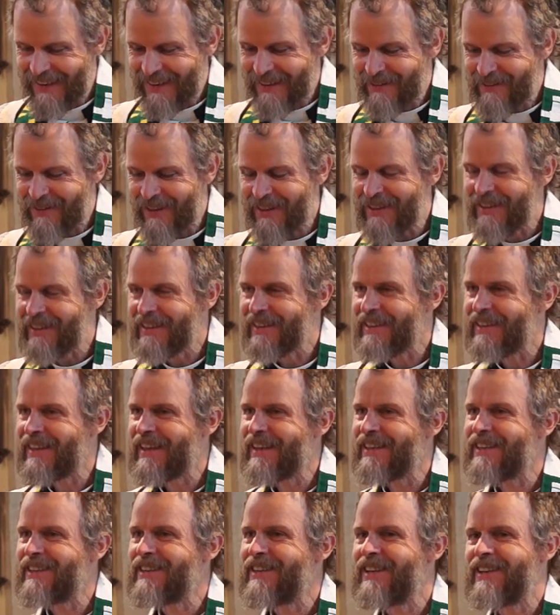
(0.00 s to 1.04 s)
But
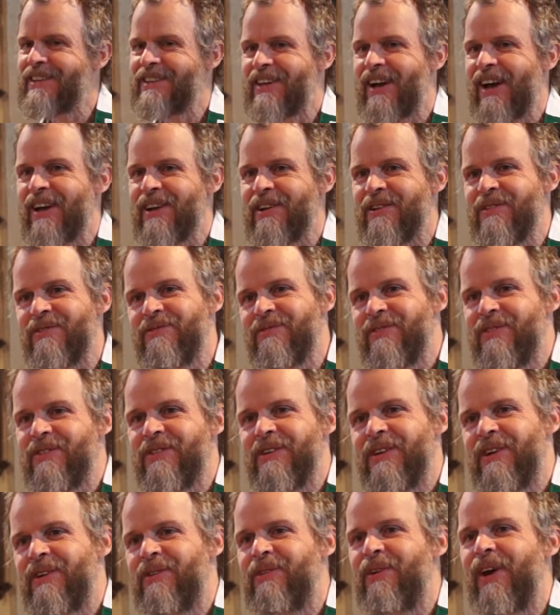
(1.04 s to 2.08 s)
there's a kind of
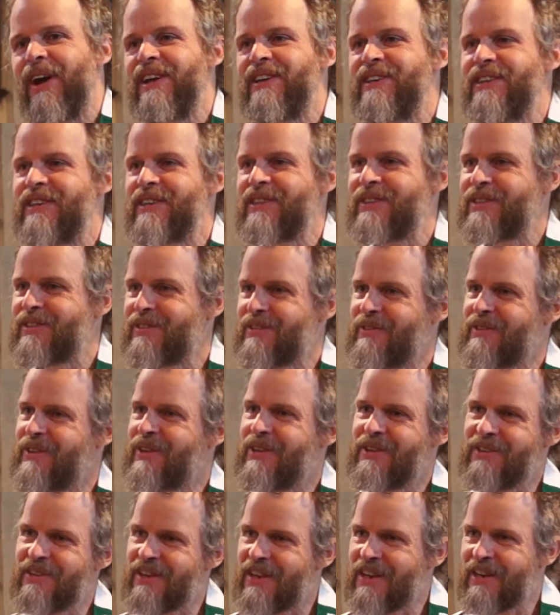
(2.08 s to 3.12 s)
radiance from New
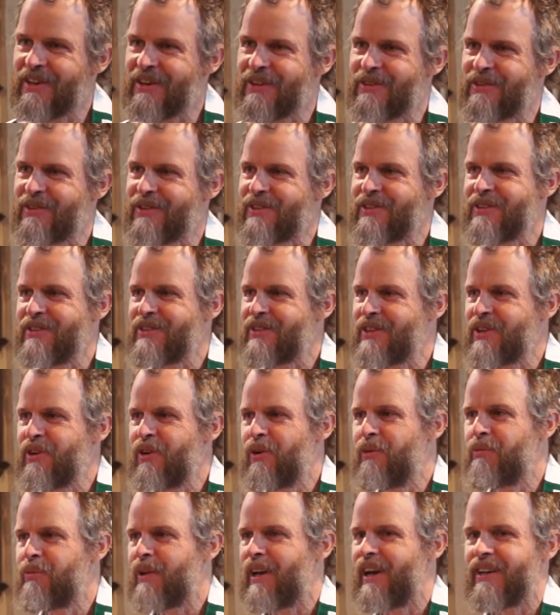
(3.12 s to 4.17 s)
Zealand, which is the All
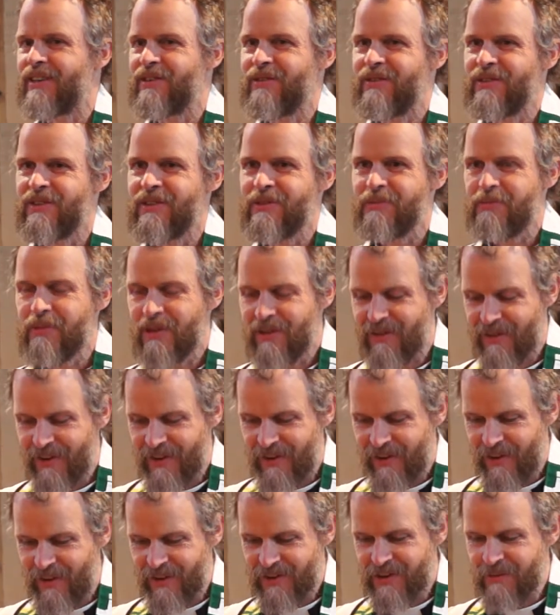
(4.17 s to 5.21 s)
Blacks, which is a bit of an
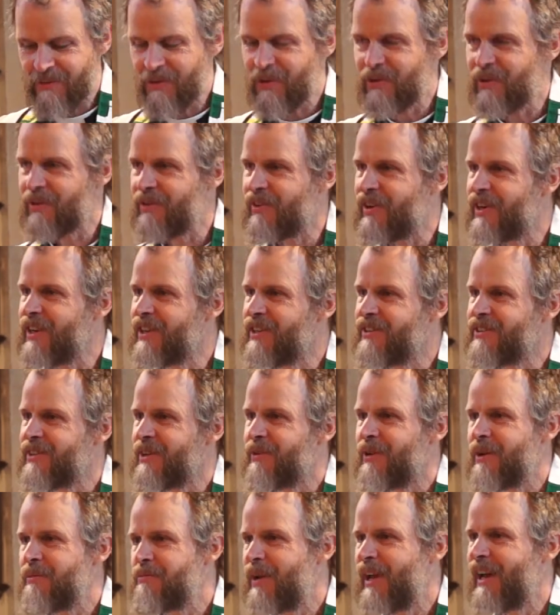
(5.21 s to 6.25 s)
oxymoron really, because they
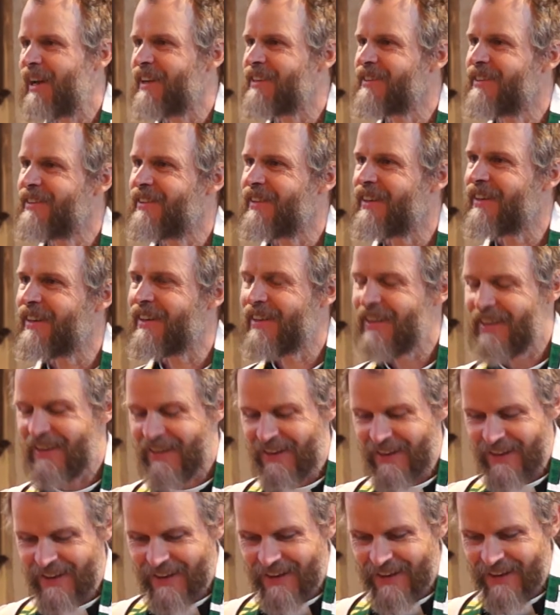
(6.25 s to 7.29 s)
wear black, don't they?
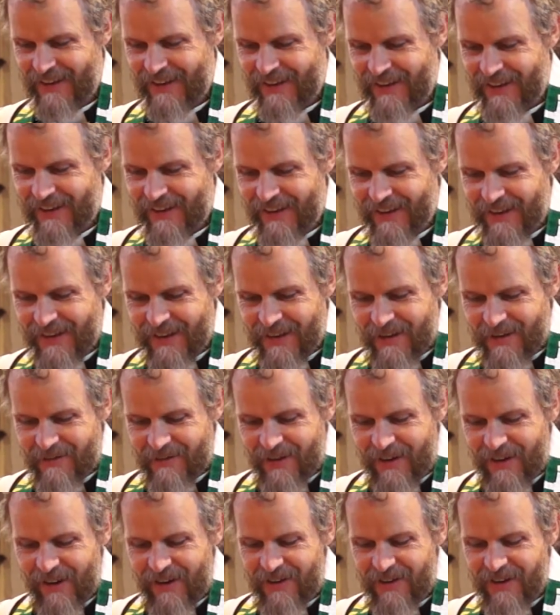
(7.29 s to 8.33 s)

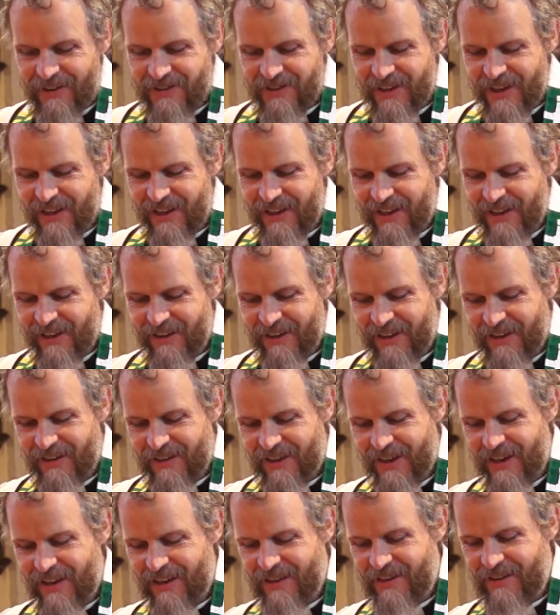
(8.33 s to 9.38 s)
But I was thinking that
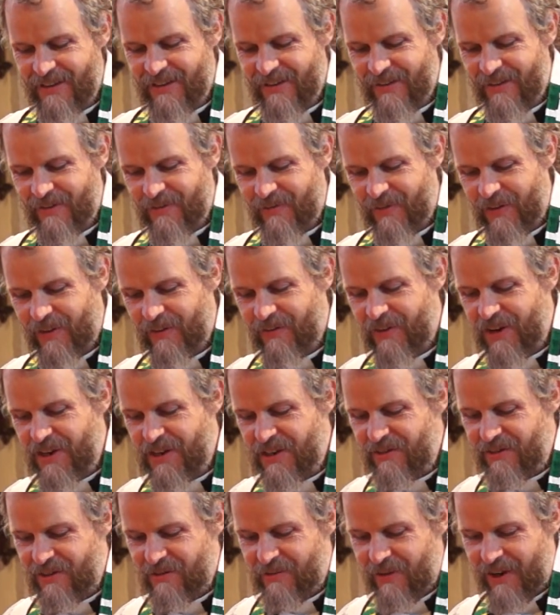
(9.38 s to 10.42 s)
the reading
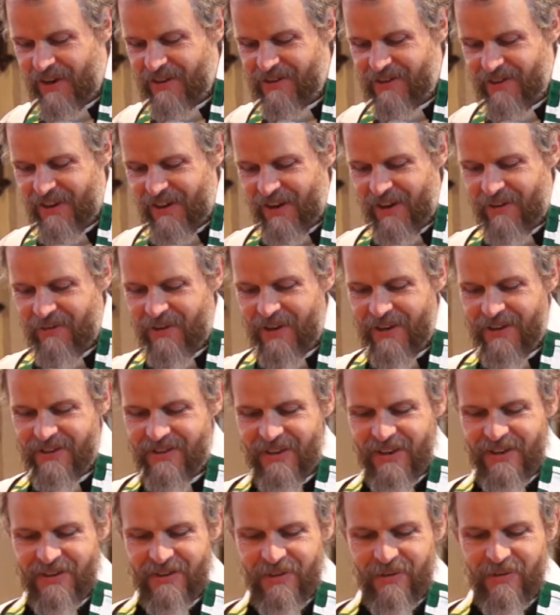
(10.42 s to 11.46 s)
from Isaiah, when it
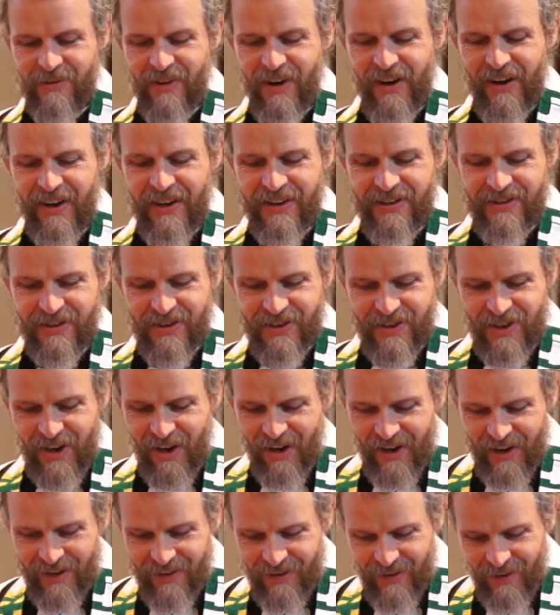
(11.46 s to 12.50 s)
says, "Arise,
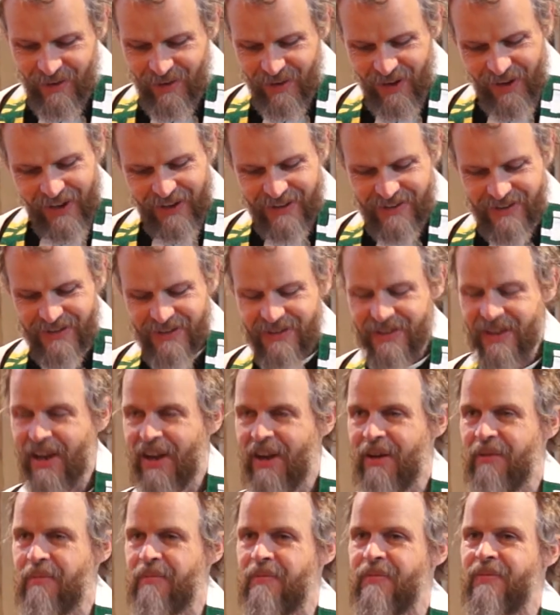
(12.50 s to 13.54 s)
shine, your light has
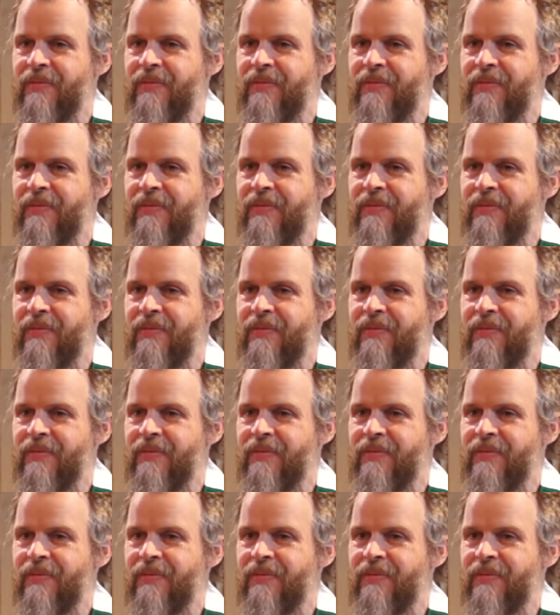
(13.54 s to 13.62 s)
come,"